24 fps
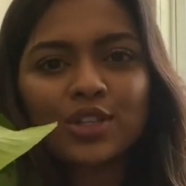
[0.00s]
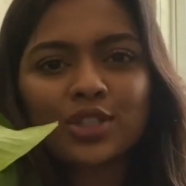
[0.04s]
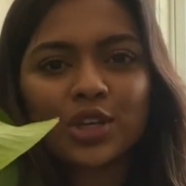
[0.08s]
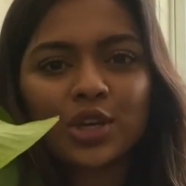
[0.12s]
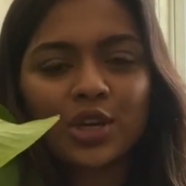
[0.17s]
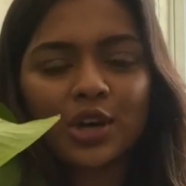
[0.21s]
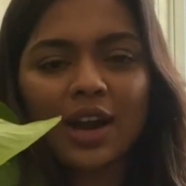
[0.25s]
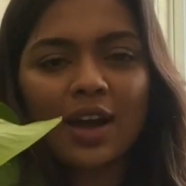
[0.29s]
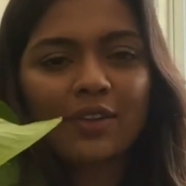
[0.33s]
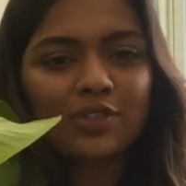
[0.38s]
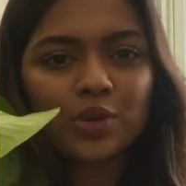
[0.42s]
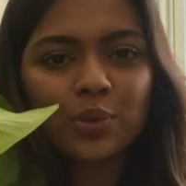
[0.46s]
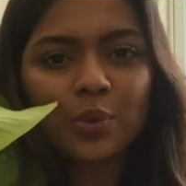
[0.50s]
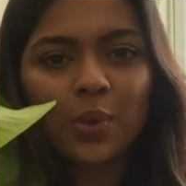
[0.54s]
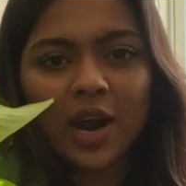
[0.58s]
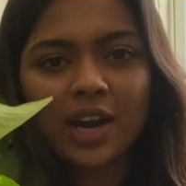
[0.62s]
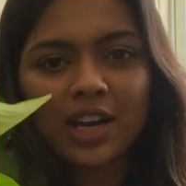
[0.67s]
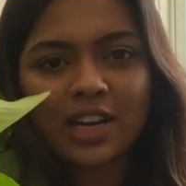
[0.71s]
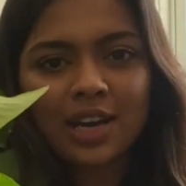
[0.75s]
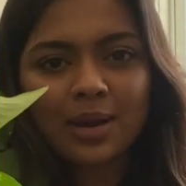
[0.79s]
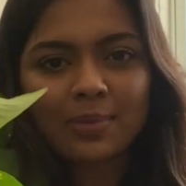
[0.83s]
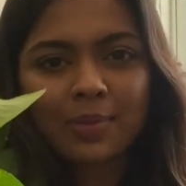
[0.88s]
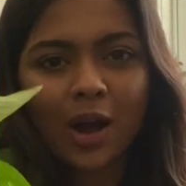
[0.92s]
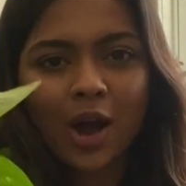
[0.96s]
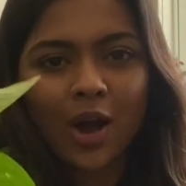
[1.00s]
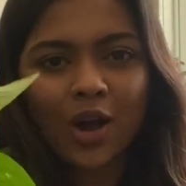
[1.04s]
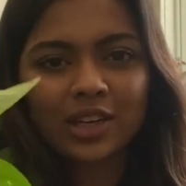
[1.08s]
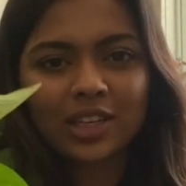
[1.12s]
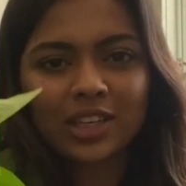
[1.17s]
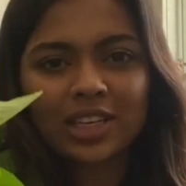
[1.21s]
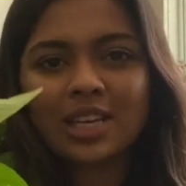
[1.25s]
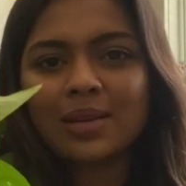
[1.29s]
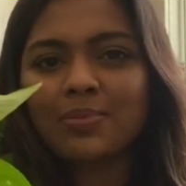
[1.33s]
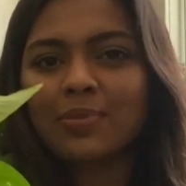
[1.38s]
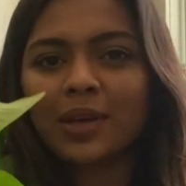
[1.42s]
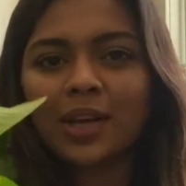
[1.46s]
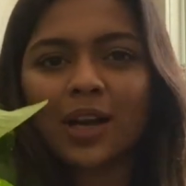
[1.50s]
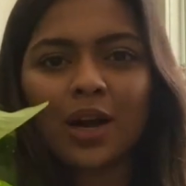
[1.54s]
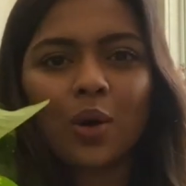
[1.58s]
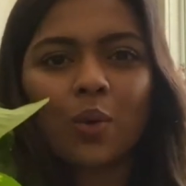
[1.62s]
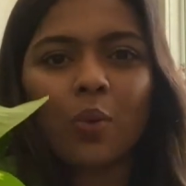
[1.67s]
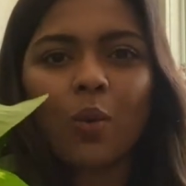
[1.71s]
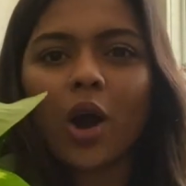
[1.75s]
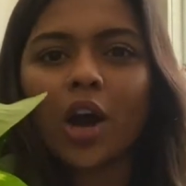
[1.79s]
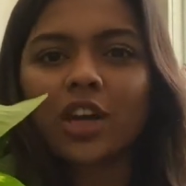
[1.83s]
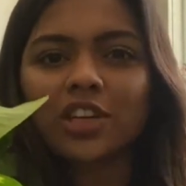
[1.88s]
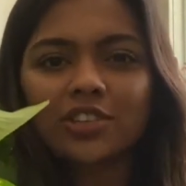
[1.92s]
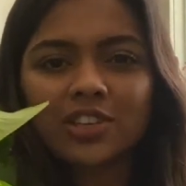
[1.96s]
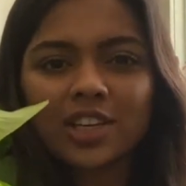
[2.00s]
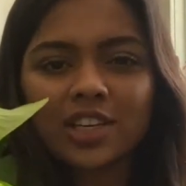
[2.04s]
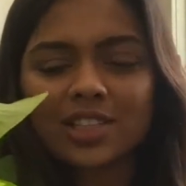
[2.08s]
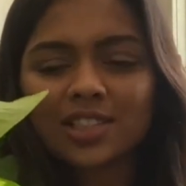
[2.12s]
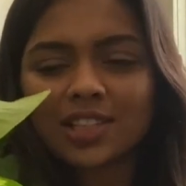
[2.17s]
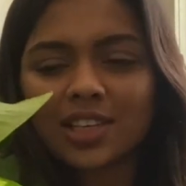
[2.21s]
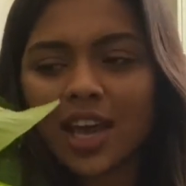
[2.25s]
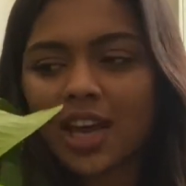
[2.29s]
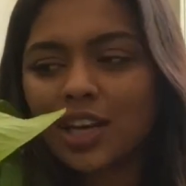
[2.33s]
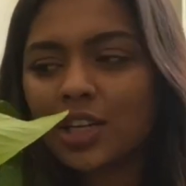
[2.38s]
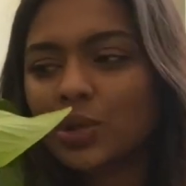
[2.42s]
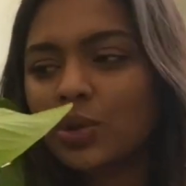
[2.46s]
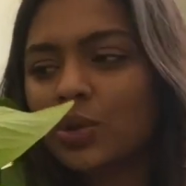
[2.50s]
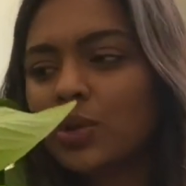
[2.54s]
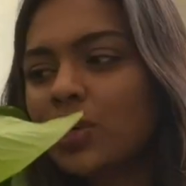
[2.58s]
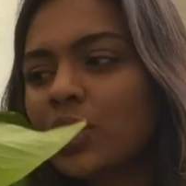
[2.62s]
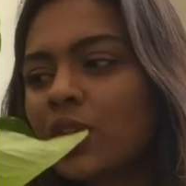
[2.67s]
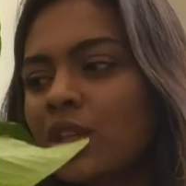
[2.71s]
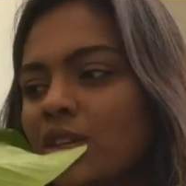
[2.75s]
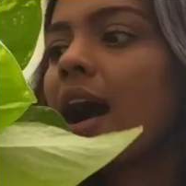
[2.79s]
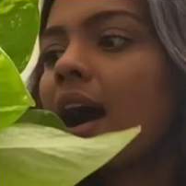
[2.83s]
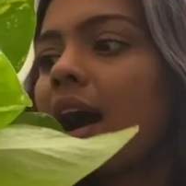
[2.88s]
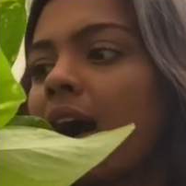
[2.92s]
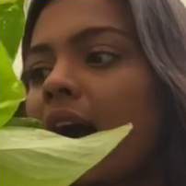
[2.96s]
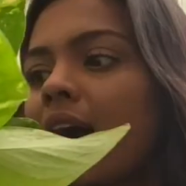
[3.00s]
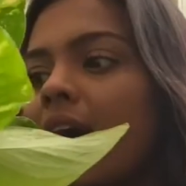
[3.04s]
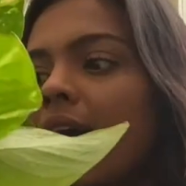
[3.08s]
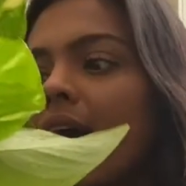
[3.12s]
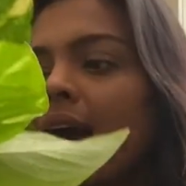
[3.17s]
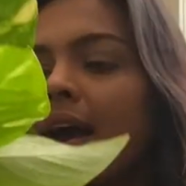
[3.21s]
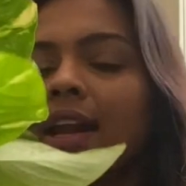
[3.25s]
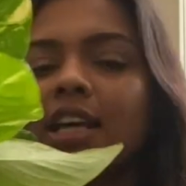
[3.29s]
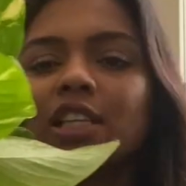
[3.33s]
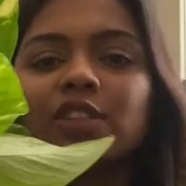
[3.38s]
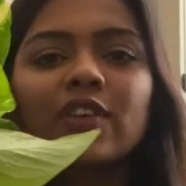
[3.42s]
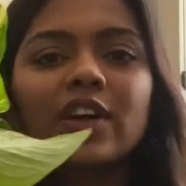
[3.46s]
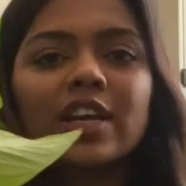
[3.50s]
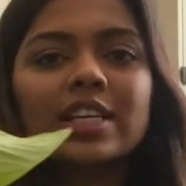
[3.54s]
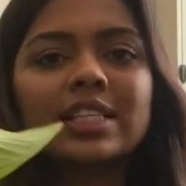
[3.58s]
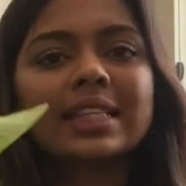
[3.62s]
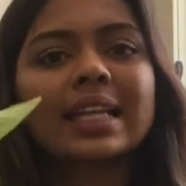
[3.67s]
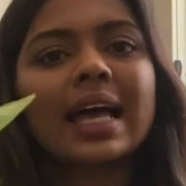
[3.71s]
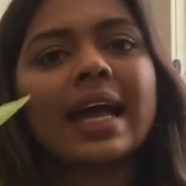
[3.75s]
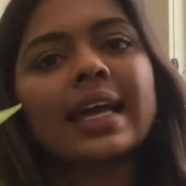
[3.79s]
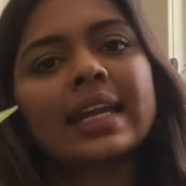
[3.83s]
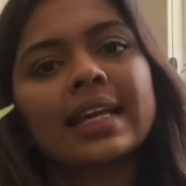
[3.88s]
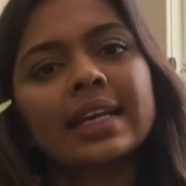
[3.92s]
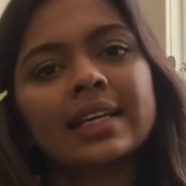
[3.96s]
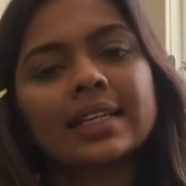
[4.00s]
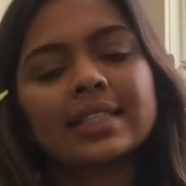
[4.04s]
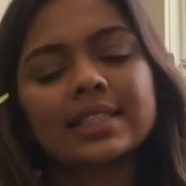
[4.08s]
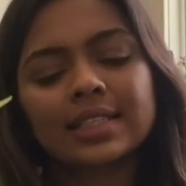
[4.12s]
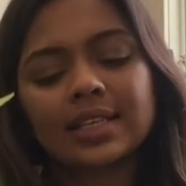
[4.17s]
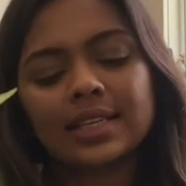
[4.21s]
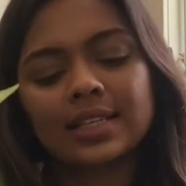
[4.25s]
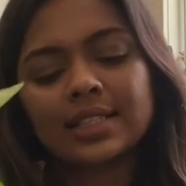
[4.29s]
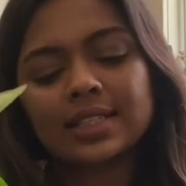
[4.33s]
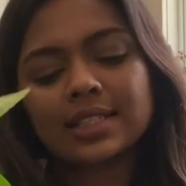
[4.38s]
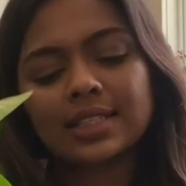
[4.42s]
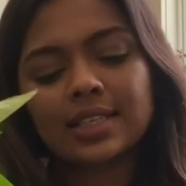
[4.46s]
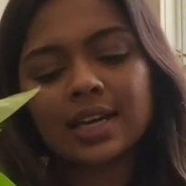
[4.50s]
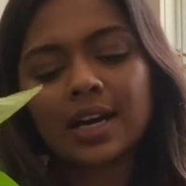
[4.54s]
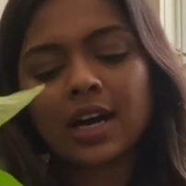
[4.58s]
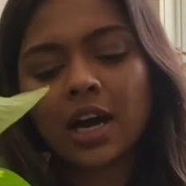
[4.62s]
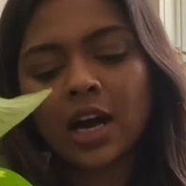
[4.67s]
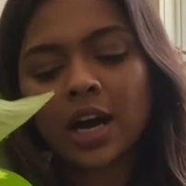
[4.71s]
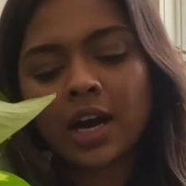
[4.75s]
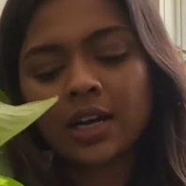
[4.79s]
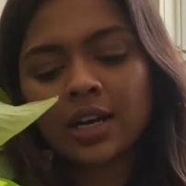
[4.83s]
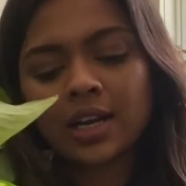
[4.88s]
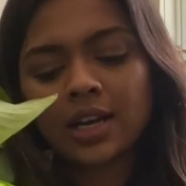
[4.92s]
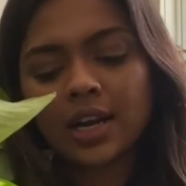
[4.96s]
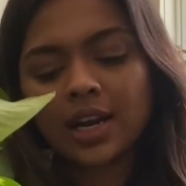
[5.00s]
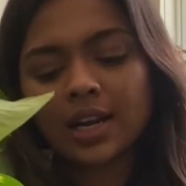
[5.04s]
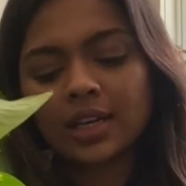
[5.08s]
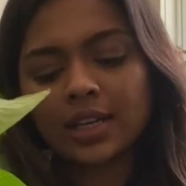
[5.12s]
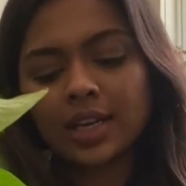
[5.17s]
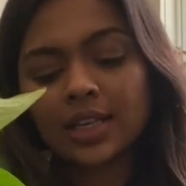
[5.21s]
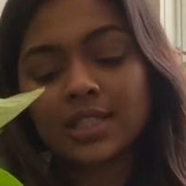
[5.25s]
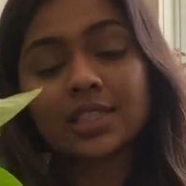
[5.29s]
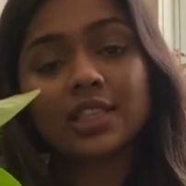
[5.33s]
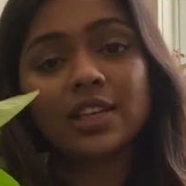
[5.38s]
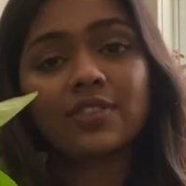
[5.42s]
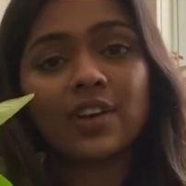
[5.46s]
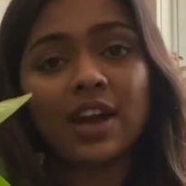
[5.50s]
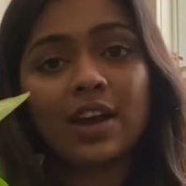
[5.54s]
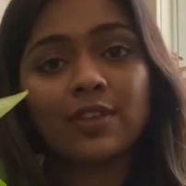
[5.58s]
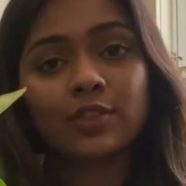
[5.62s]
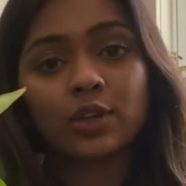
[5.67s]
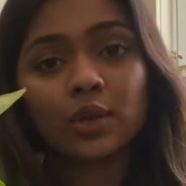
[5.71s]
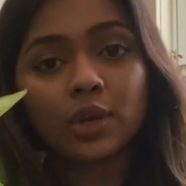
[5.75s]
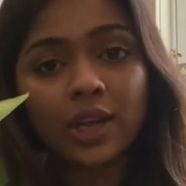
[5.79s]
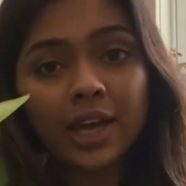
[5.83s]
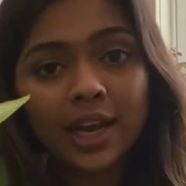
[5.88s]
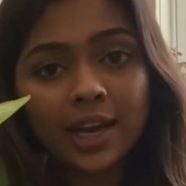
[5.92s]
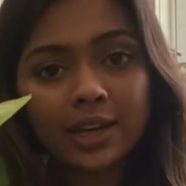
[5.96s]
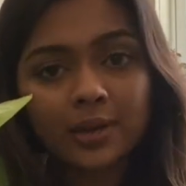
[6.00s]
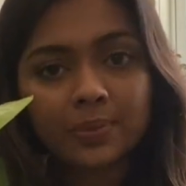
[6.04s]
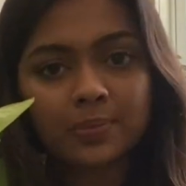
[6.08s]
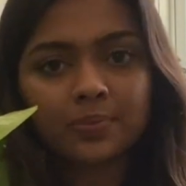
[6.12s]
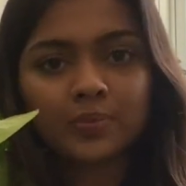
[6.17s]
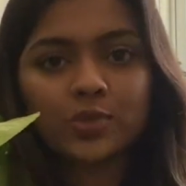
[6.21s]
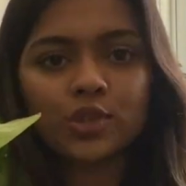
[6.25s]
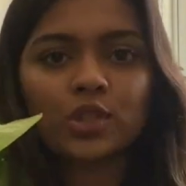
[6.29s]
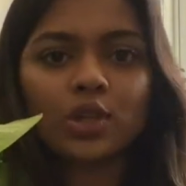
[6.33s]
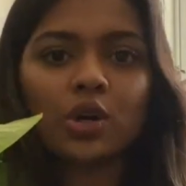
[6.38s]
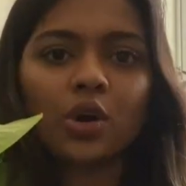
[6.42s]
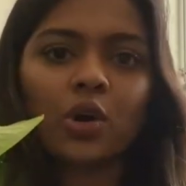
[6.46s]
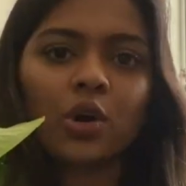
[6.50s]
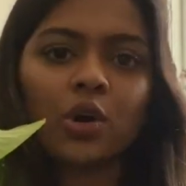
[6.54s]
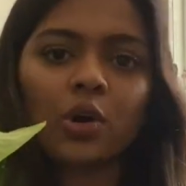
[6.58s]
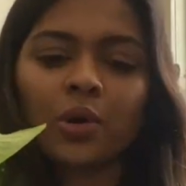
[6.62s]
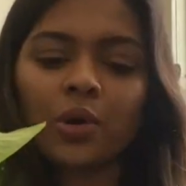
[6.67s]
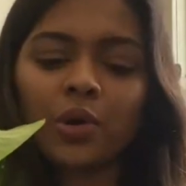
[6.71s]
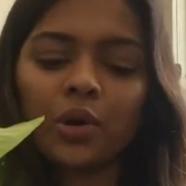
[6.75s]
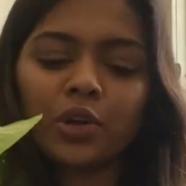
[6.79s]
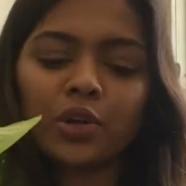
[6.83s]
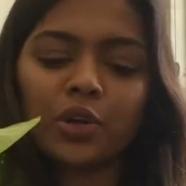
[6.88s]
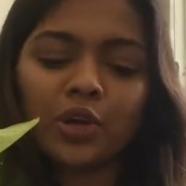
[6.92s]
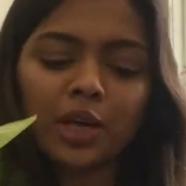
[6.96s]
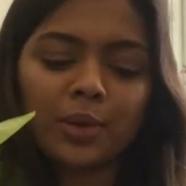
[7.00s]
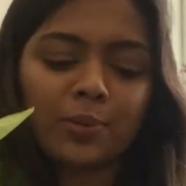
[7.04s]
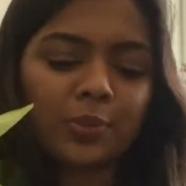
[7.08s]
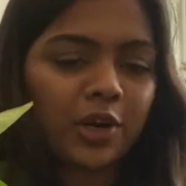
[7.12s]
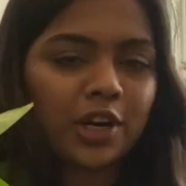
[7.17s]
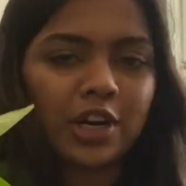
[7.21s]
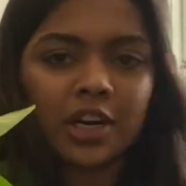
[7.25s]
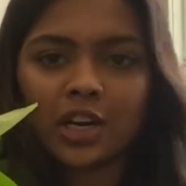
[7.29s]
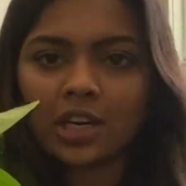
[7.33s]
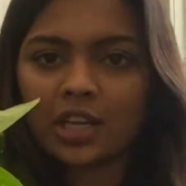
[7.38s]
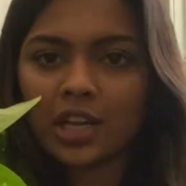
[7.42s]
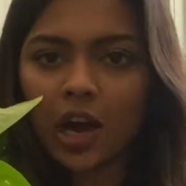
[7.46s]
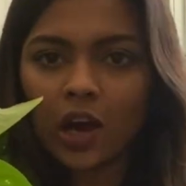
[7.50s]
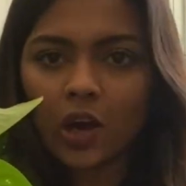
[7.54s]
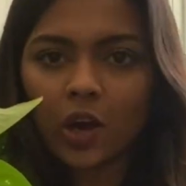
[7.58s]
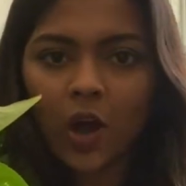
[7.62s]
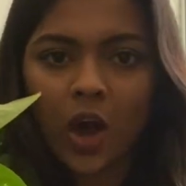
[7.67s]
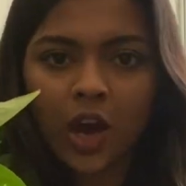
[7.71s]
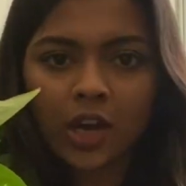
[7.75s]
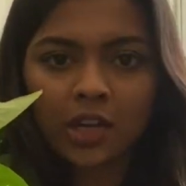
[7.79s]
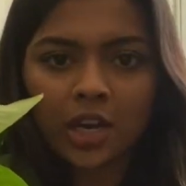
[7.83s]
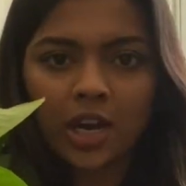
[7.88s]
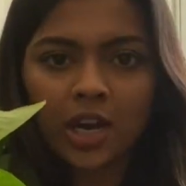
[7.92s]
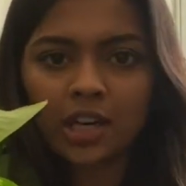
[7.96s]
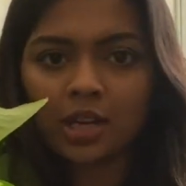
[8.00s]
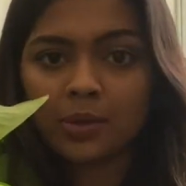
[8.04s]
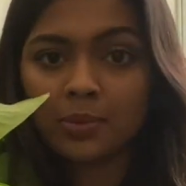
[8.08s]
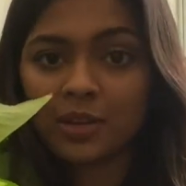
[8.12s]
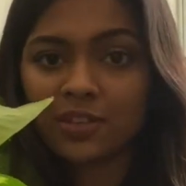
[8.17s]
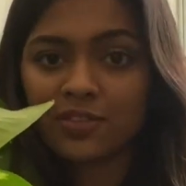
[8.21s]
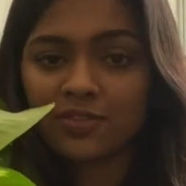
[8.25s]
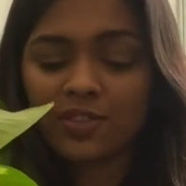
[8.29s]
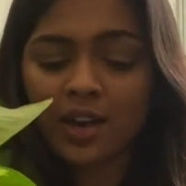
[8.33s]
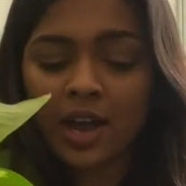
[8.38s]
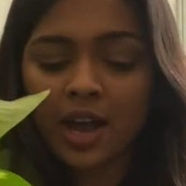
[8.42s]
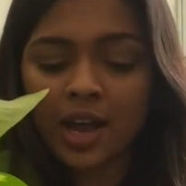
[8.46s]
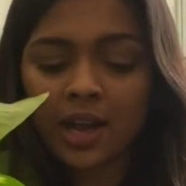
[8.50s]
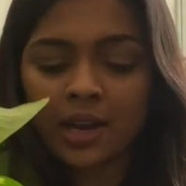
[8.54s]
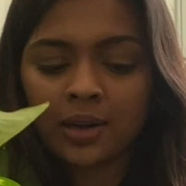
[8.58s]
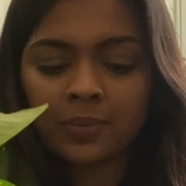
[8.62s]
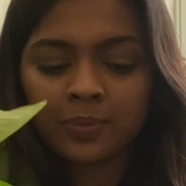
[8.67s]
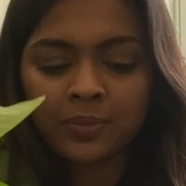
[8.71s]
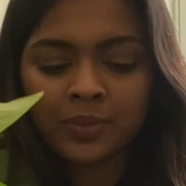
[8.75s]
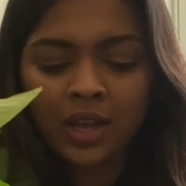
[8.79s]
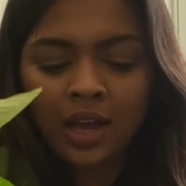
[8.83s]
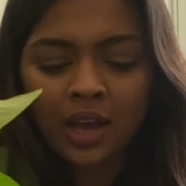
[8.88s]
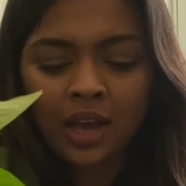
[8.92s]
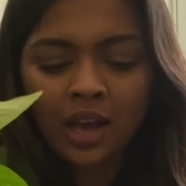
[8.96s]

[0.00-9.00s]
so you don't have to worry about keeping a watering schedule. And as far as lighting is concerned, it can survive low light, so you can put it in a dark corner, it'll be fine.